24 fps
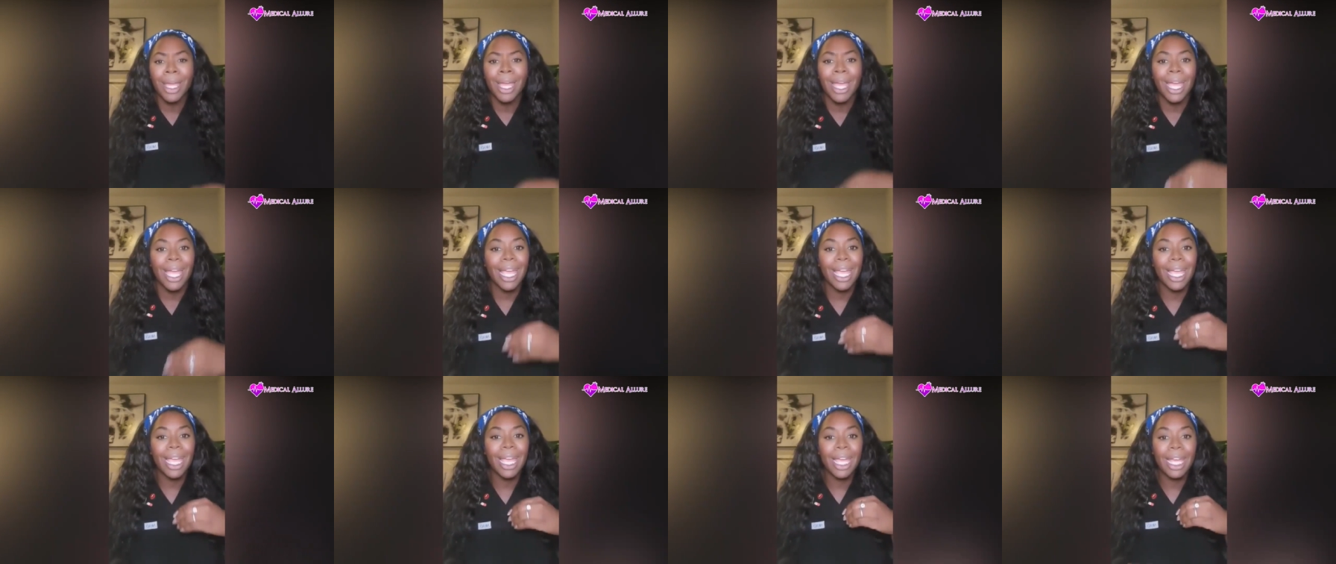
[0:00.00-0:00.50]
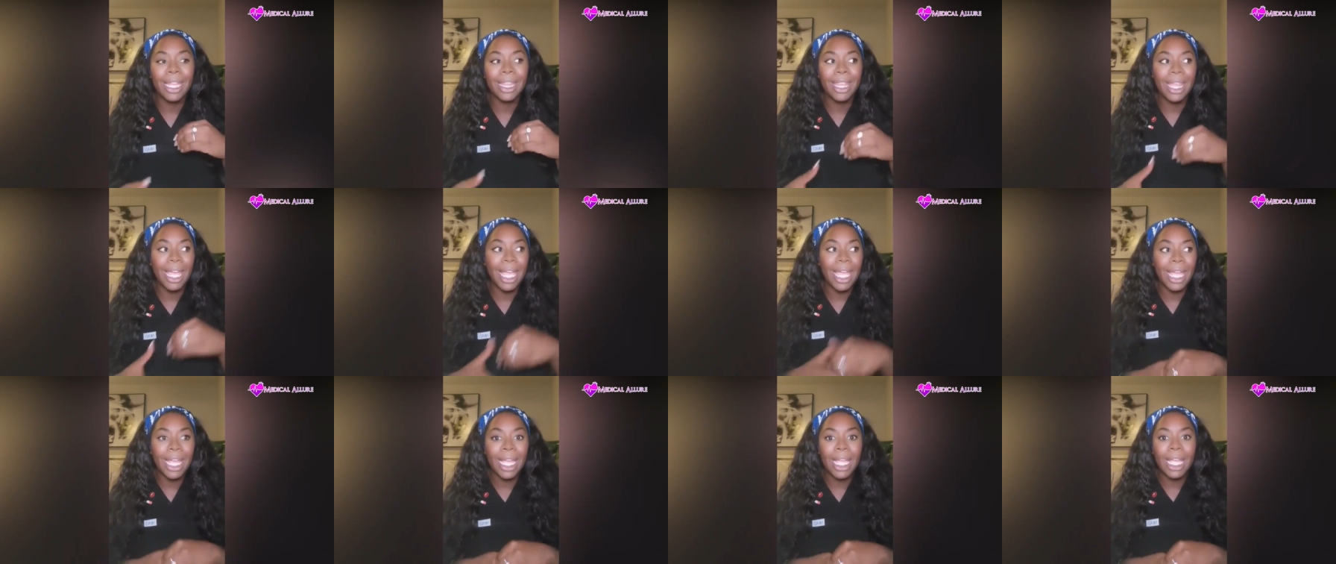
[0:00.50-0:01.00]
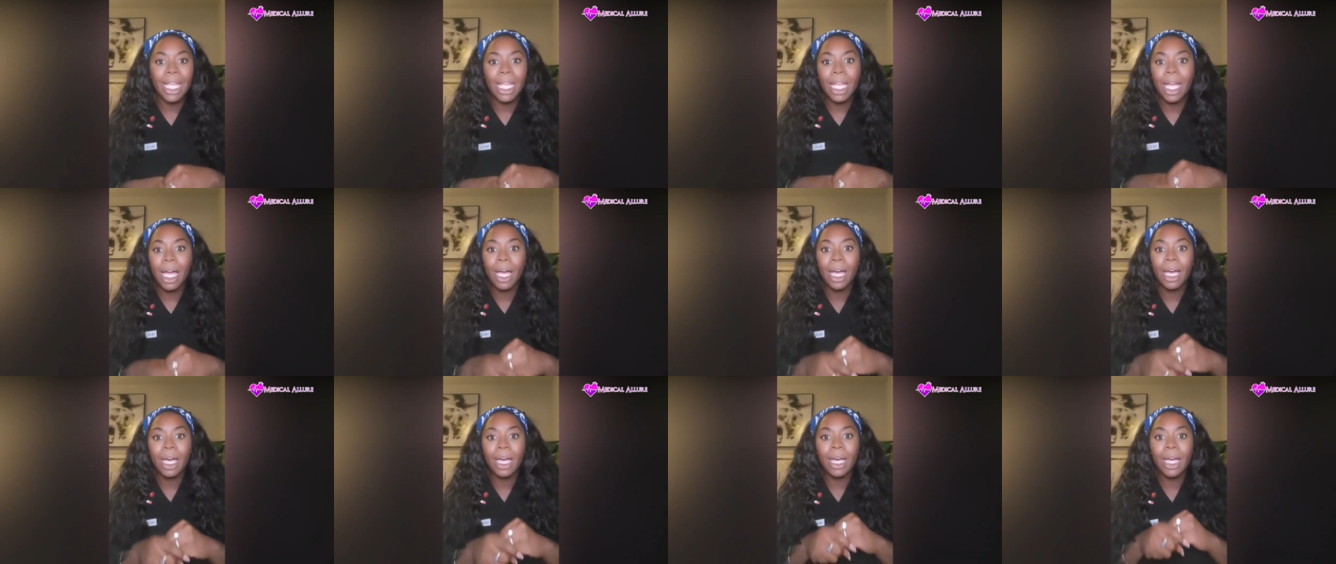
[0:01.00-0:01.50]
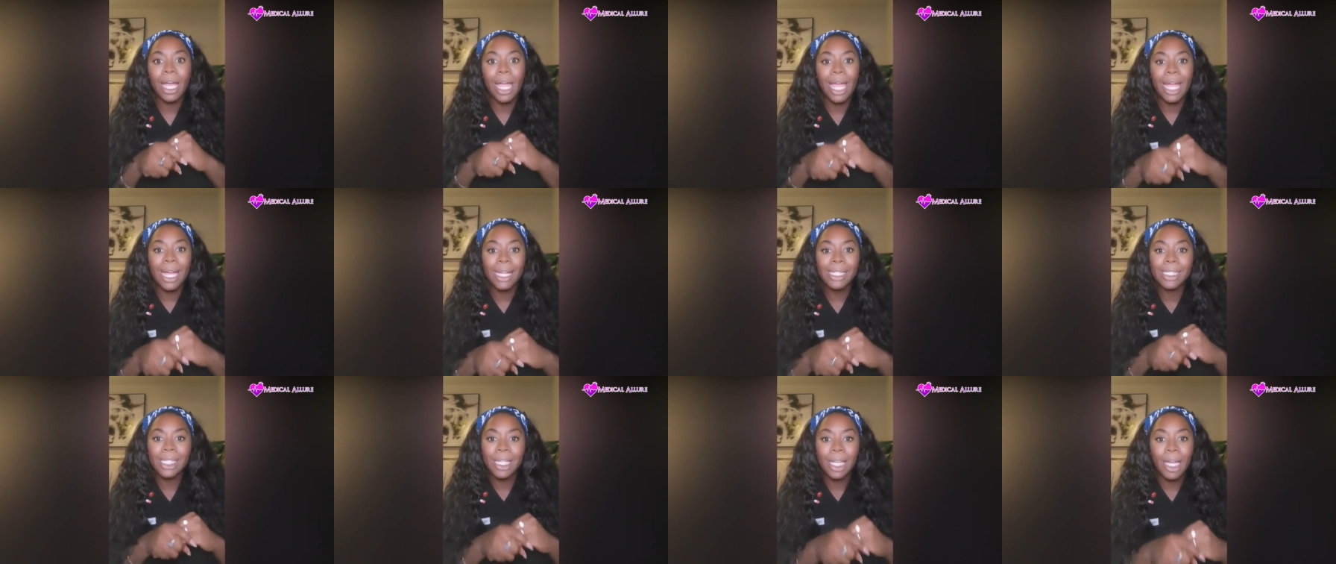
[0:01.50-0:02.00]
and they
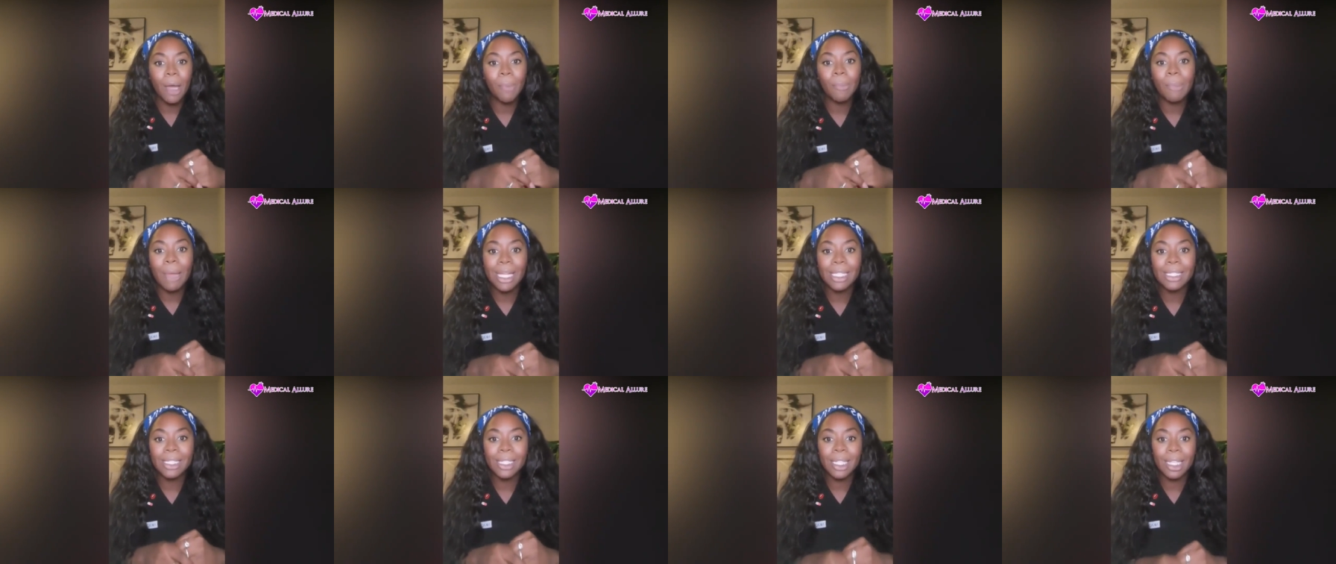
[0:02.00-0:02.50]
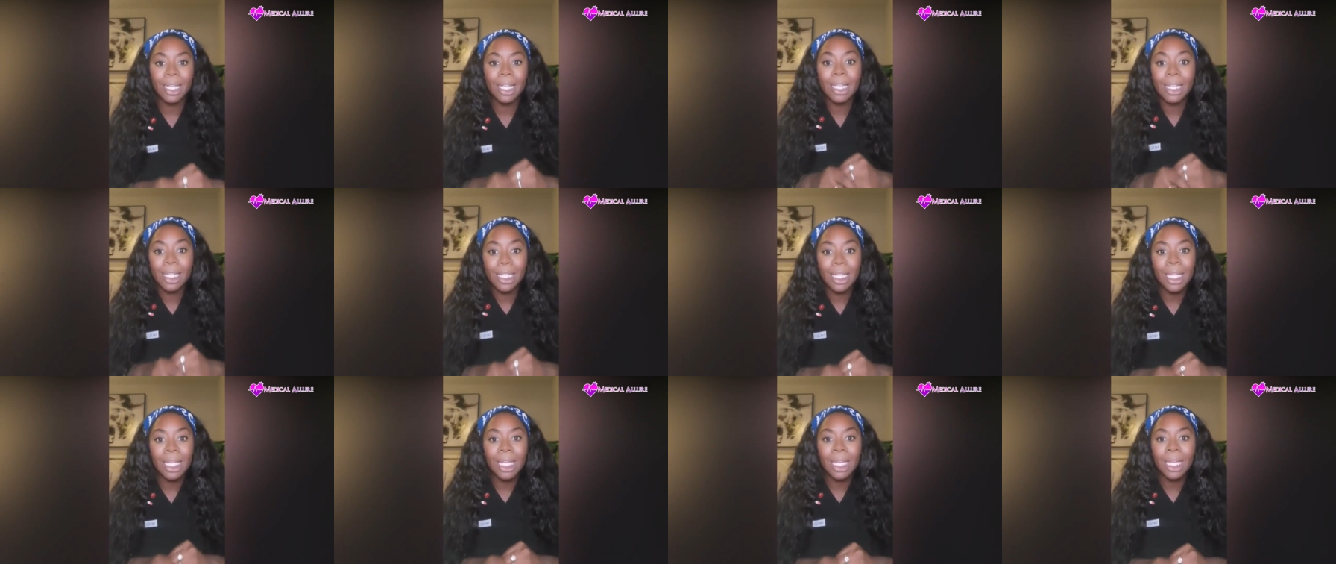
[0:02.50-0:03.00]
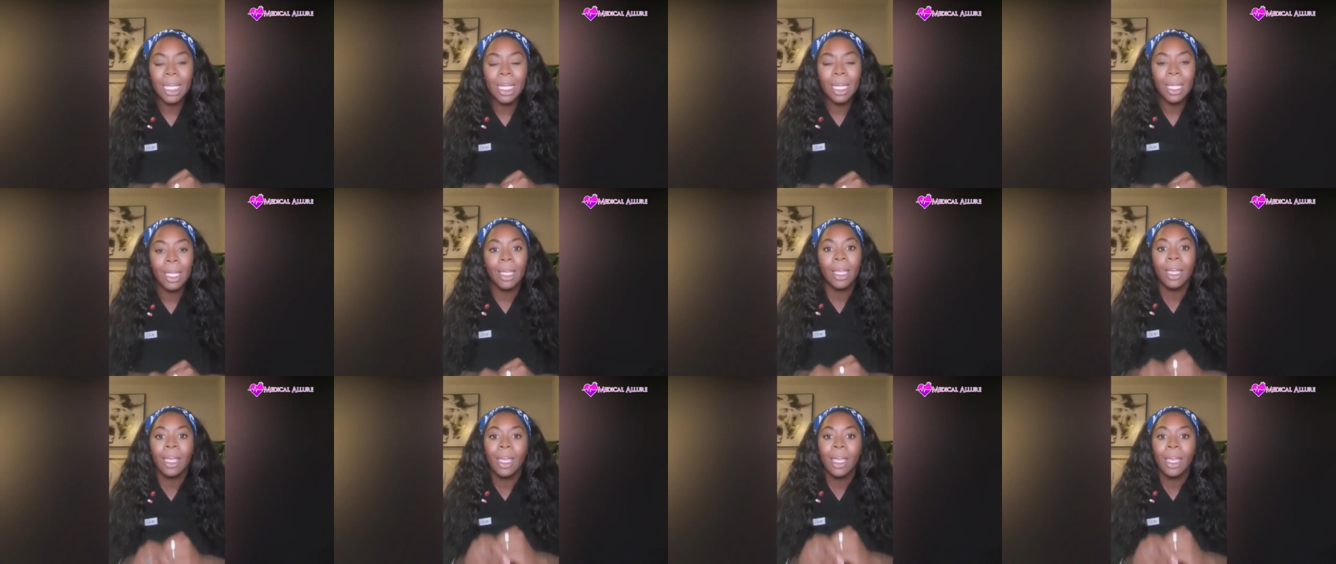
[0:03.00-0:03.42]
had to come back to the clinic